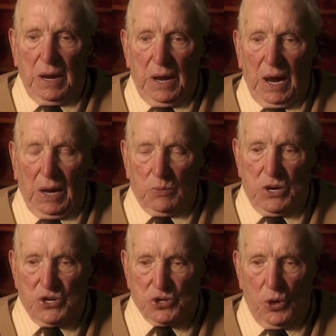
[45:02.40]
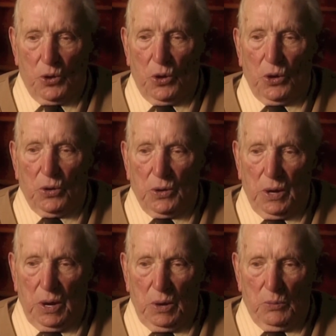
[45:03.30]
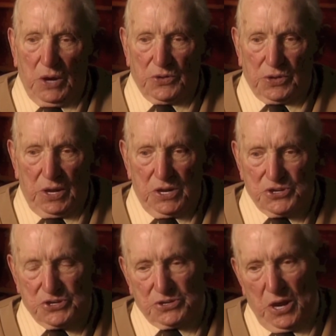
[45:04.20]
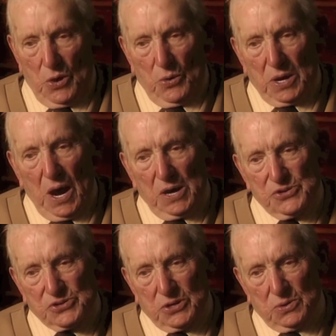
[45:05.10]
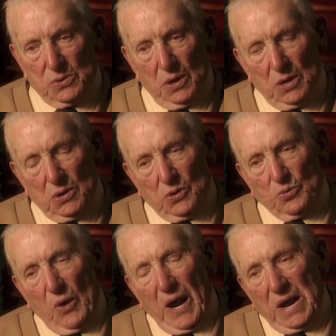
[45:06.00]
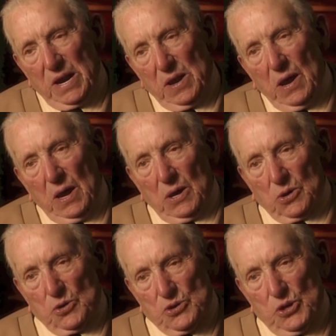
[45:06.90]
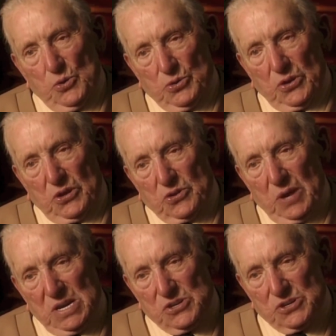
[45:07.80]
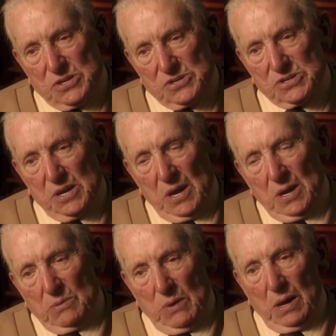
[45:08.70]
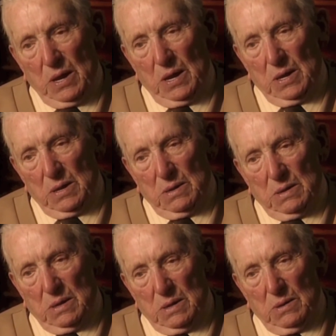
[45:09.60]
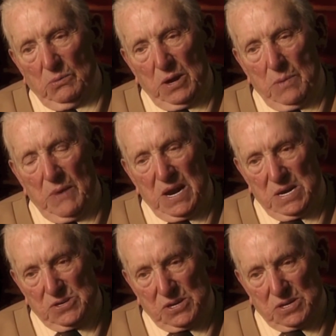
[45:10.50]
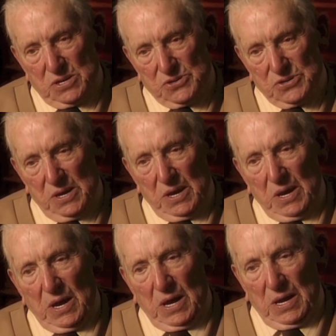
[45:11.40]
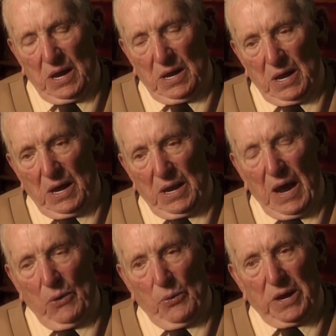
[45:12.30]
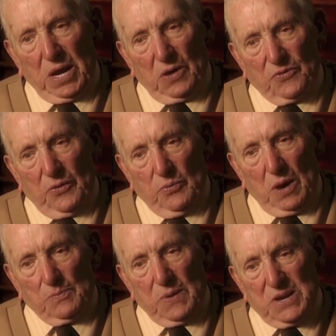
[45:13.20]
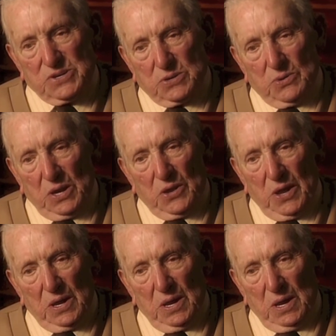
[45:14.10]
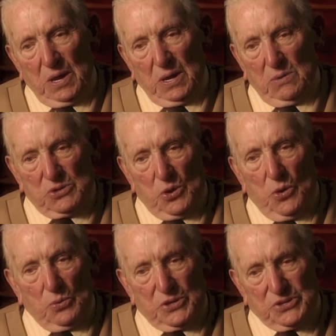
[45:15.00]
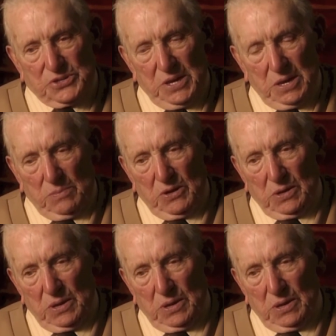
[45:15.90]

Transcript: and we saw what the snow and ice and rain could do to the trenches. Were amazed at us. And how we got from one place to another was always terrible.